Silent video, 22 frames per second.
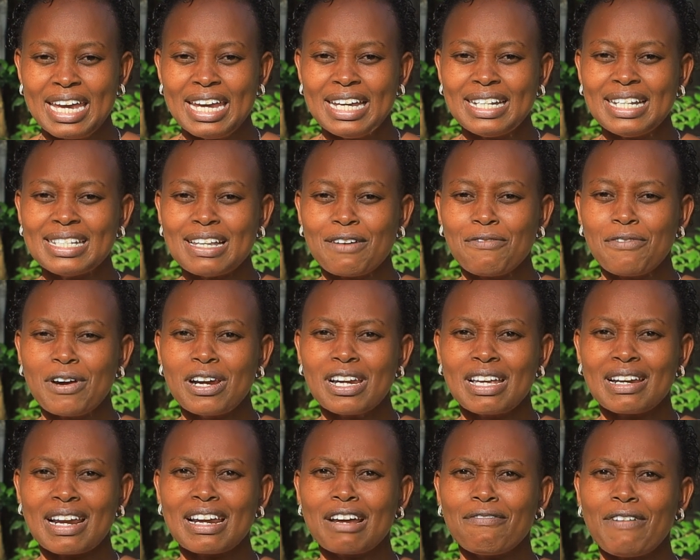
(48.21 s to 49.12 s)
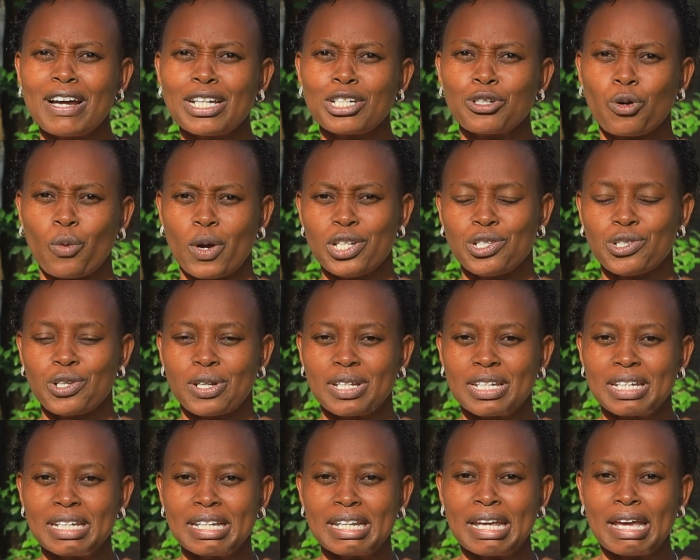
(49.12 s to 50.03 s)
It is a very relevant question
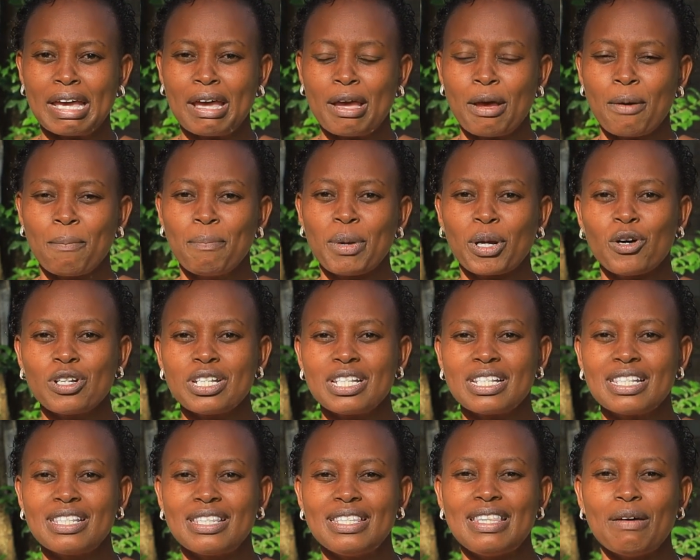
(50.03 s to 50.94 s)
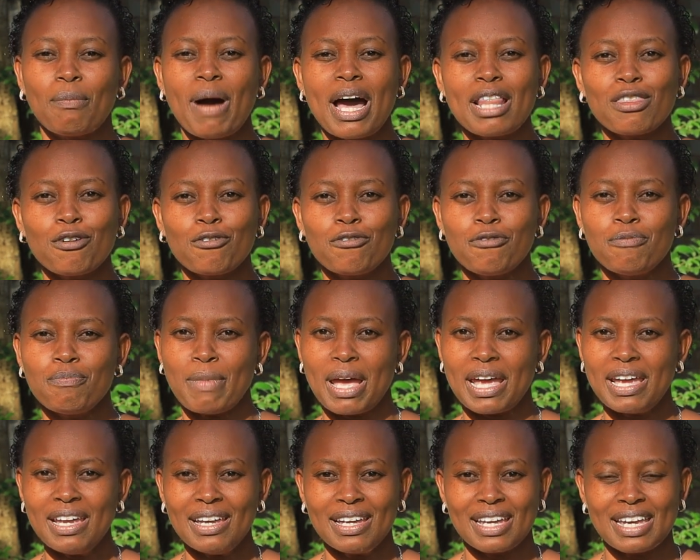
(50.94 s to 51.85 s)
because the month of
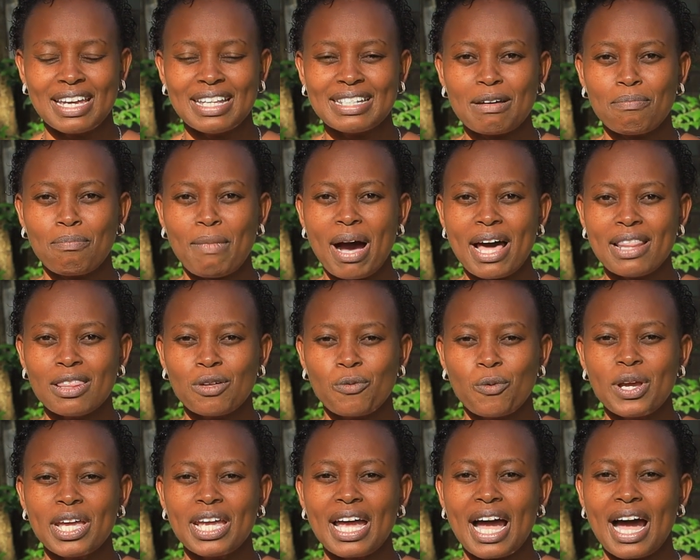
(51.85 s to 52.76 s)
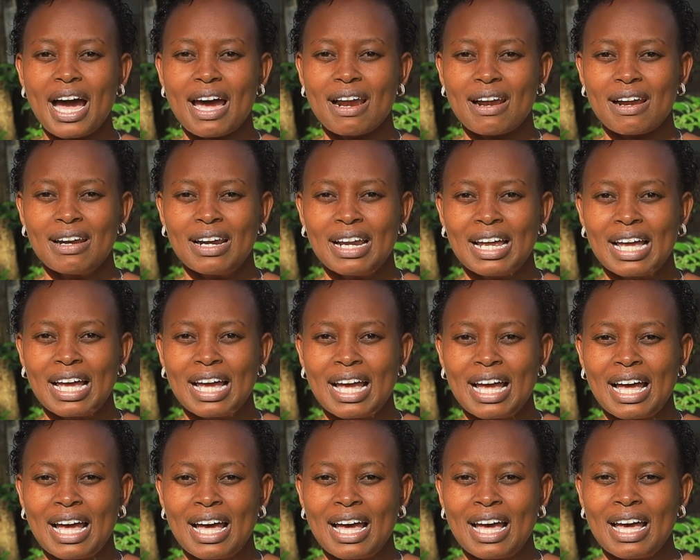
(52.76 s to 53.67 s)
May is a month we are
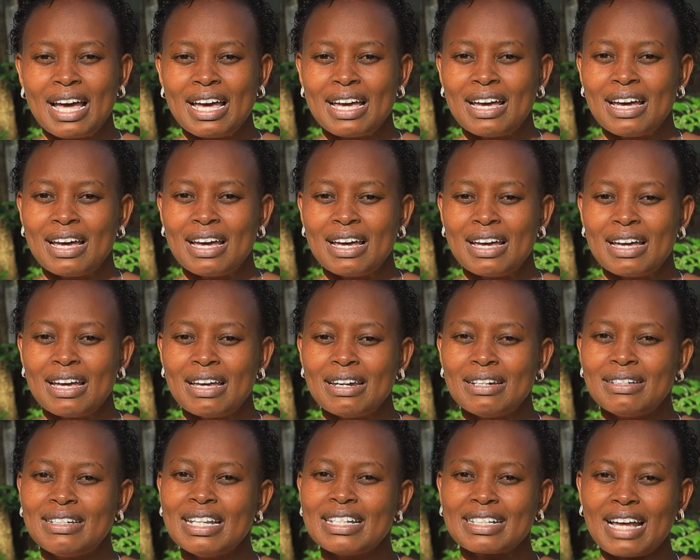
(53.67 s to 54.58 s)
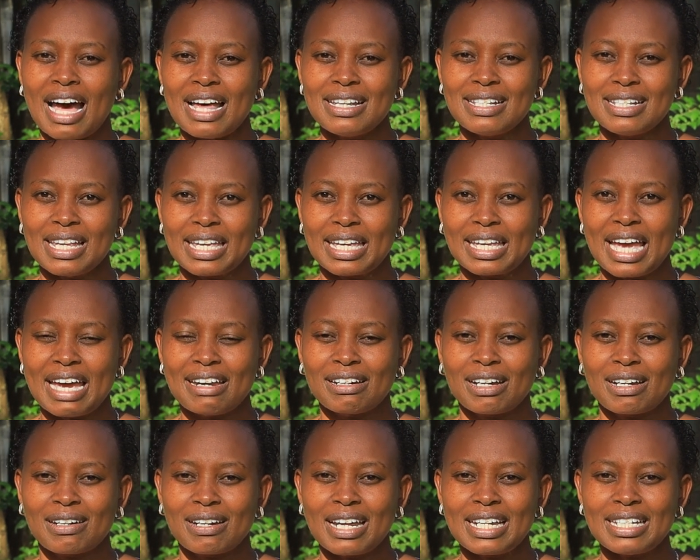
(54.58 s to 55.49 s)
discussing
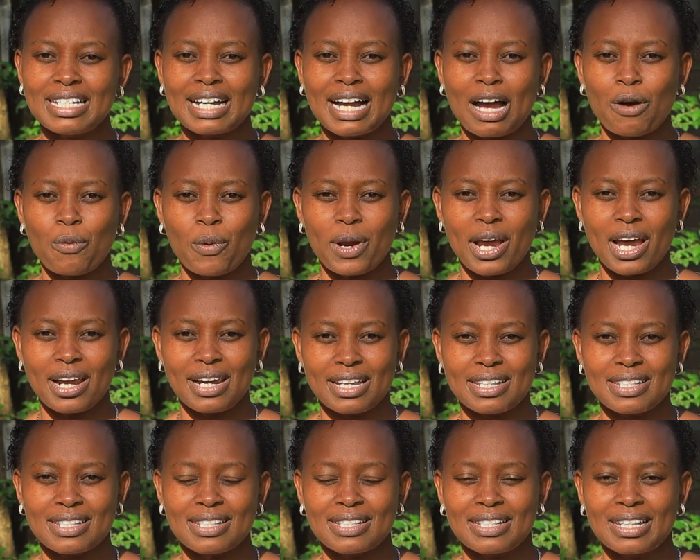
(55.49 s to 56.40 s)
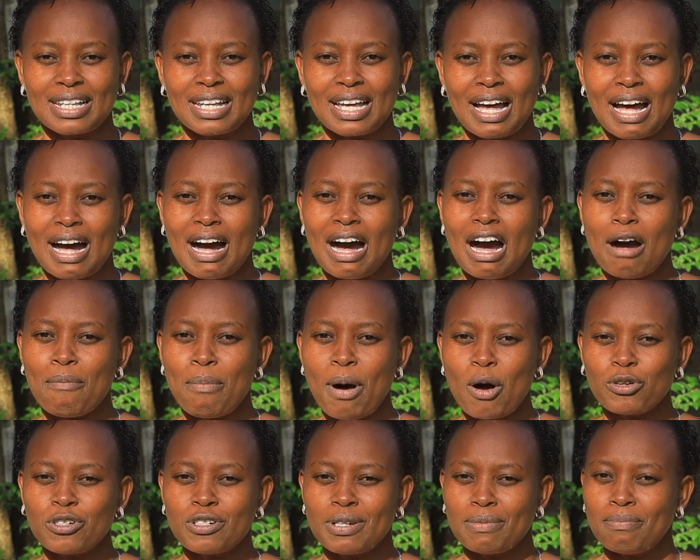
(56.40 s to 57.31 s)
and creating awareness
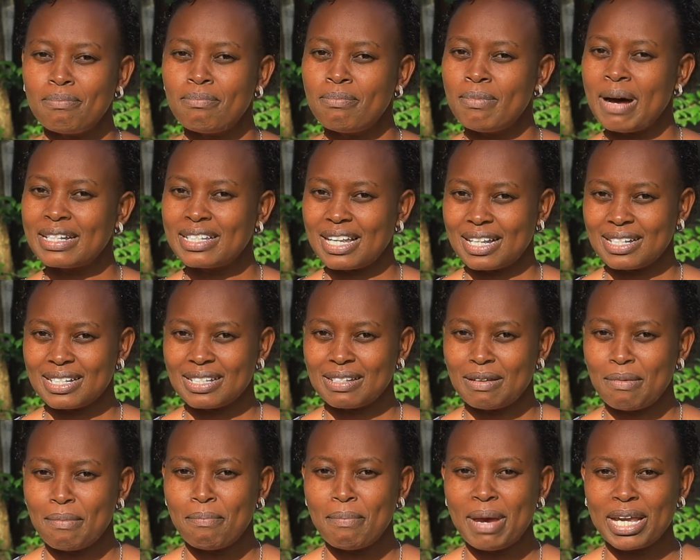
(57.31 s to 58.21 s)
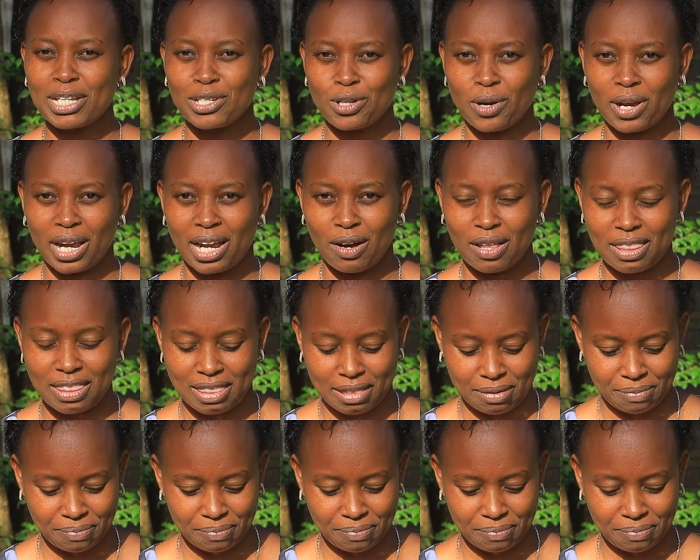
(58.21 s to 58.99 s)
about matters, mental health.